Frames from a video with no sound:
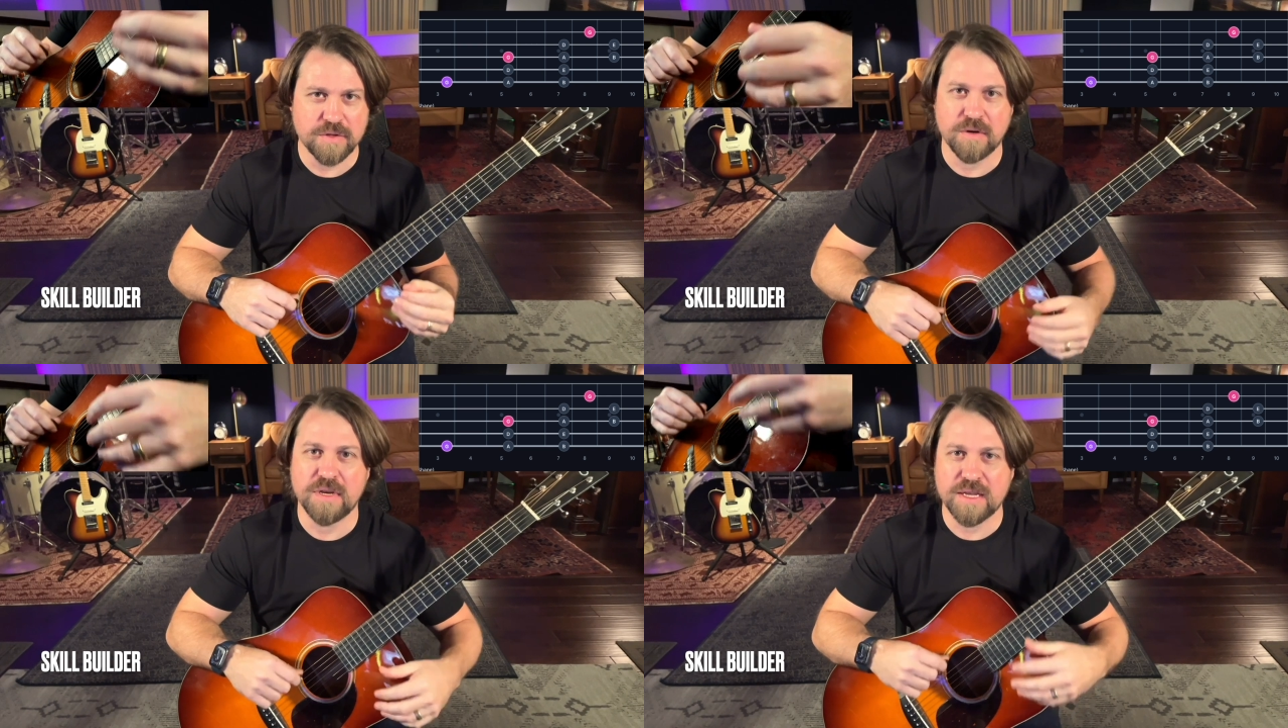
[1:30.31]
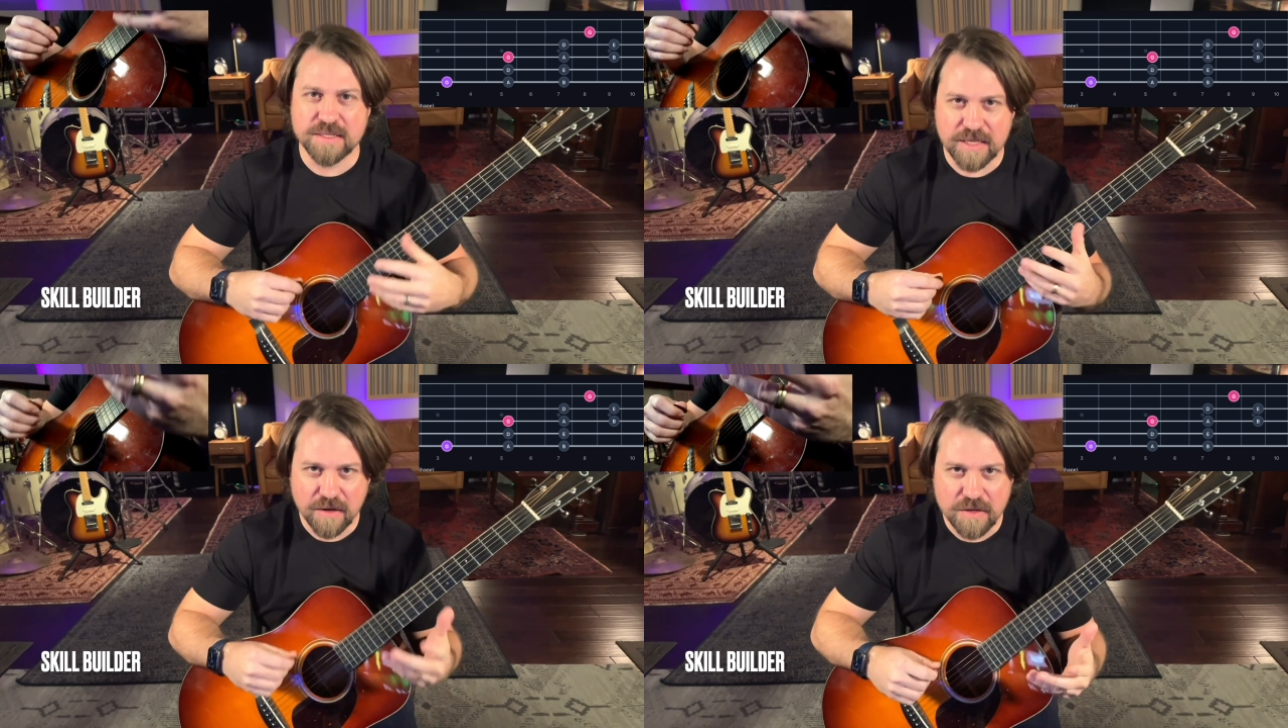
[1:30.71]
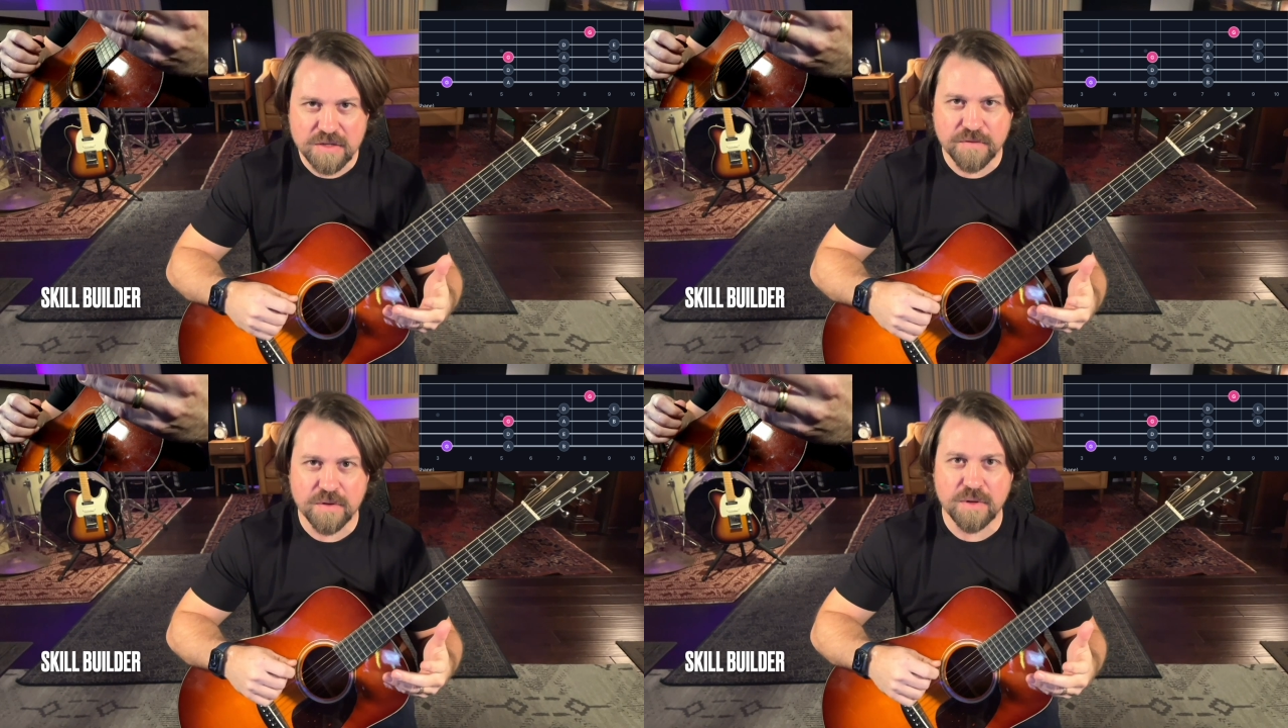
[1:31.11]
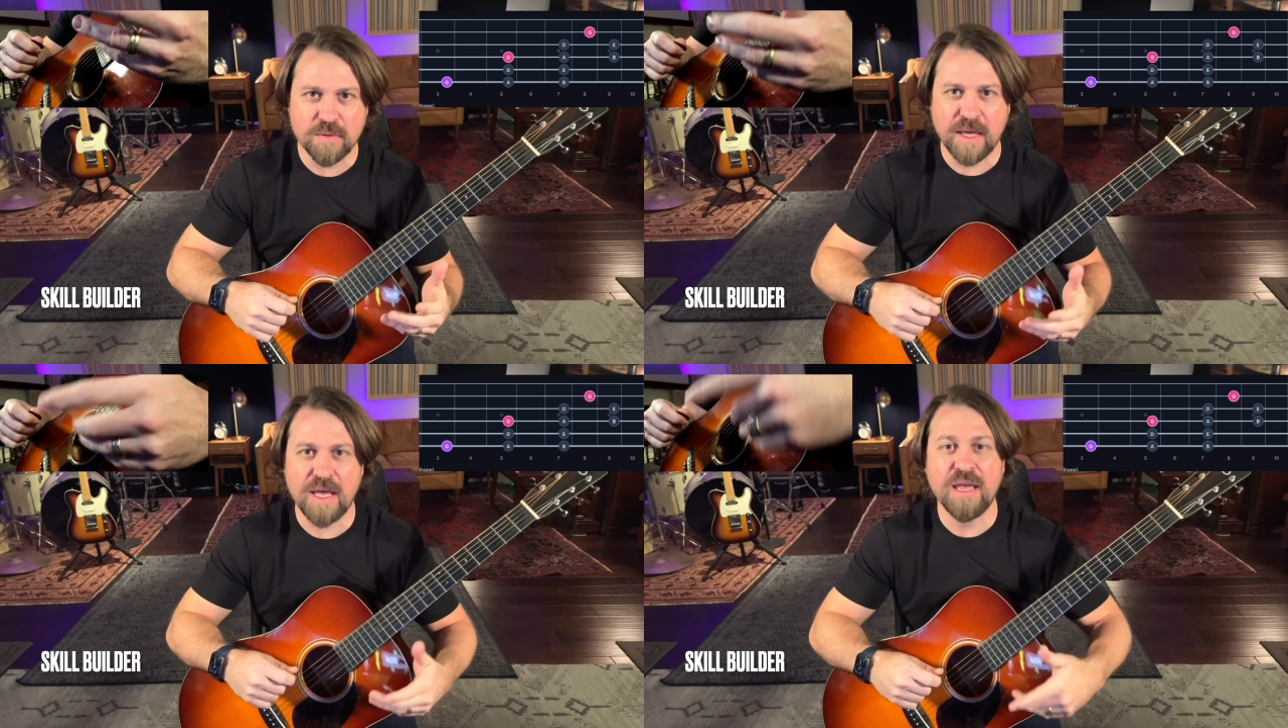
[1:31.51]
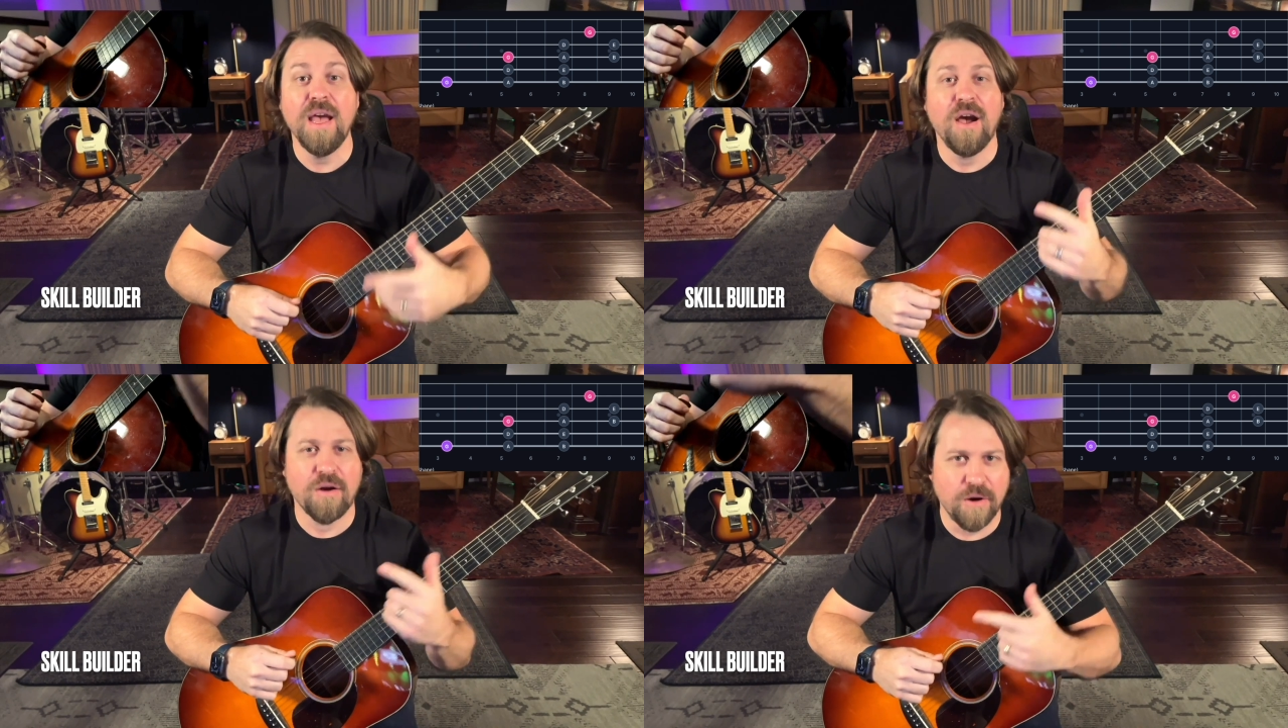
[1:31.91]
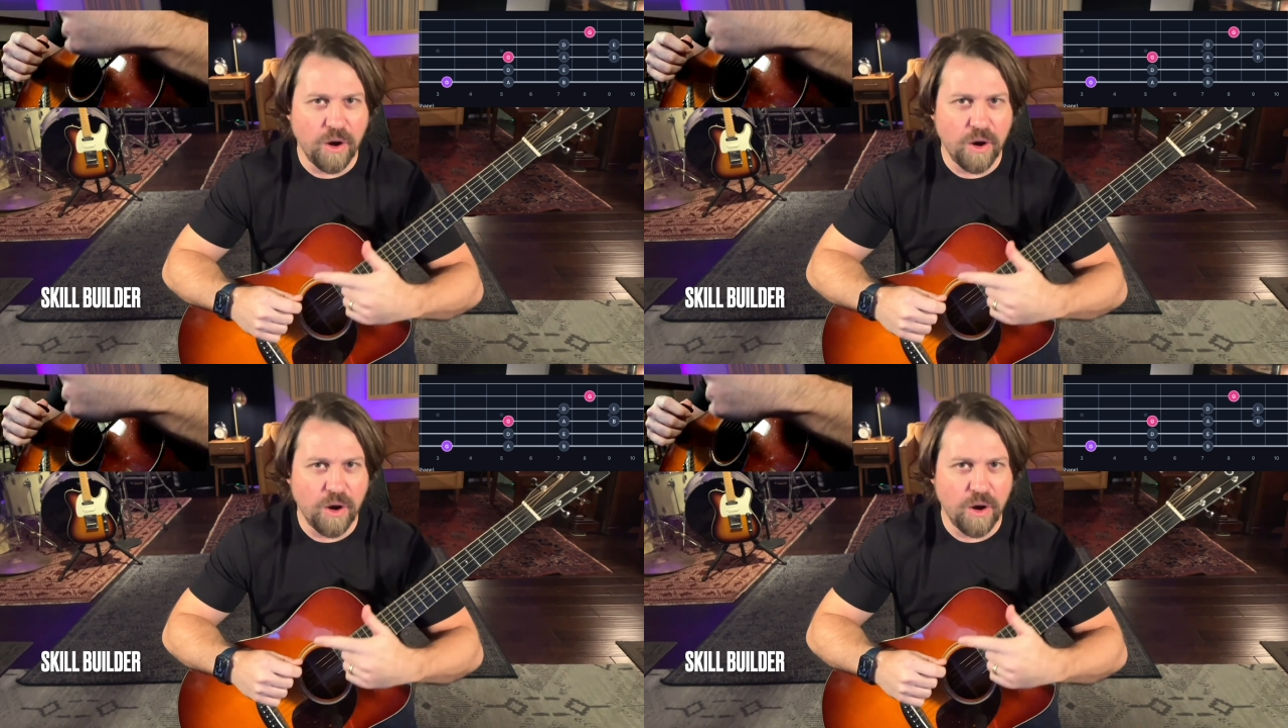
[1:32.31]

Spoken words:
Our dexterity's feeling okay. Our